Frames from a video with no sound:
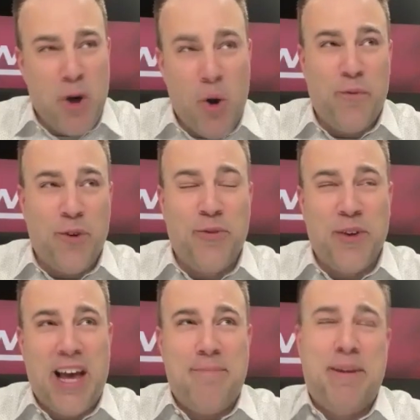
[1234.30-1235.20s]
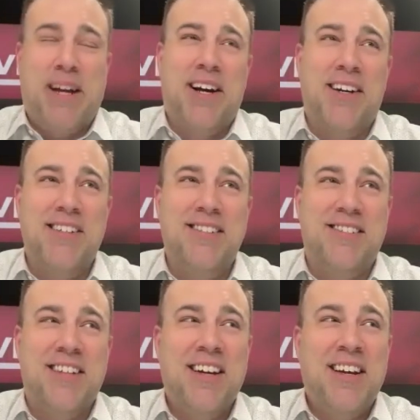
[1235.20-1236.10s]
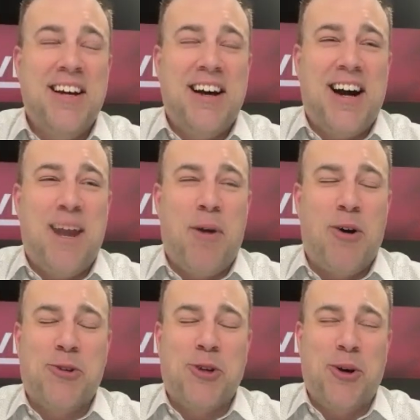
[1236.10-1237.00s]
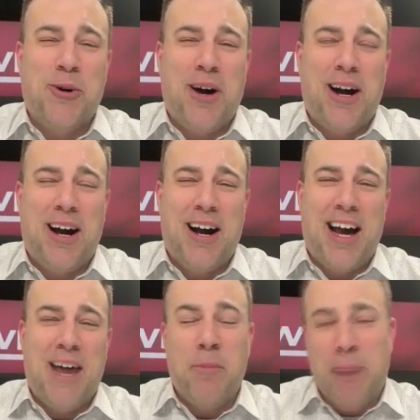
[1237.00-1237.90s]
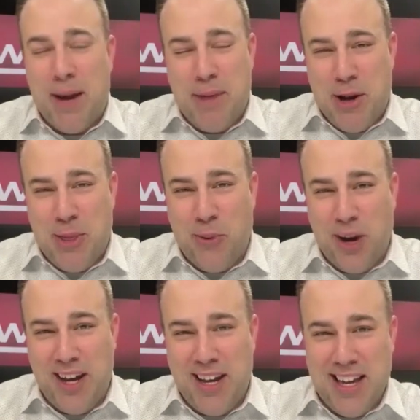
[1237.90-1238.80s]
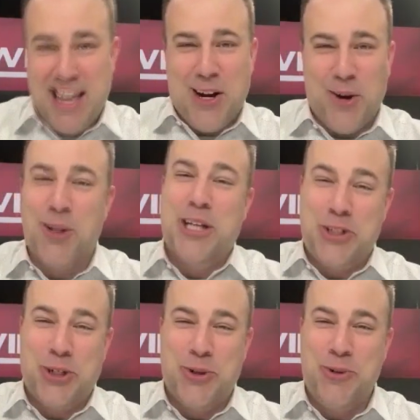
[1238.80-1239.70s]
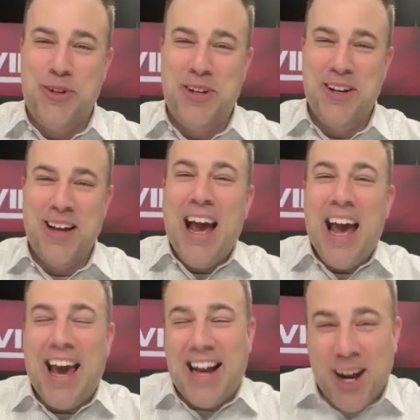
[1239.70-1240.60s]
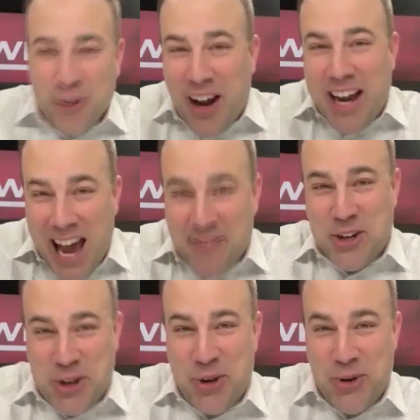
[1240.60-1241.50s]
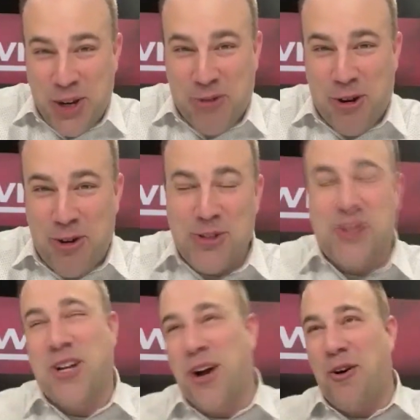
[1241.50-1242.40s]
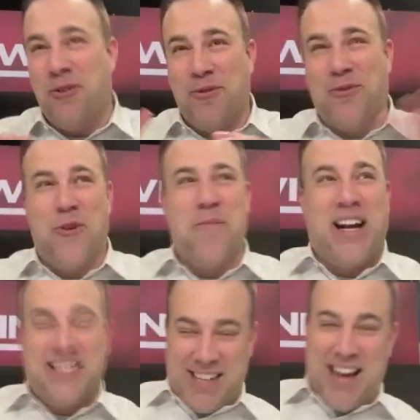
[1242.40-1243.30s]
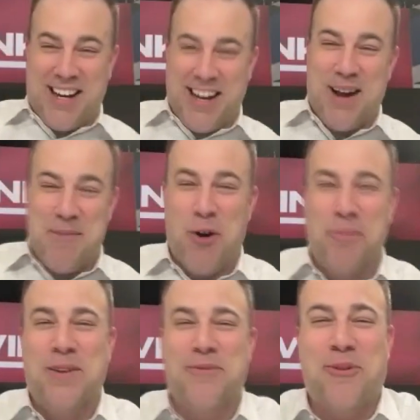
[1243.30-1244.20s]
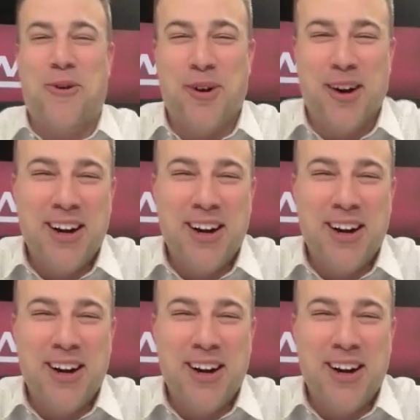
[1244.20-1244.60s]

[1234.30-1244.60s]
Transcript: hopeful for that because I'm also I have a baby on the way in early June, and I already have a 2-year-old. So for my sanity, I'm hoping for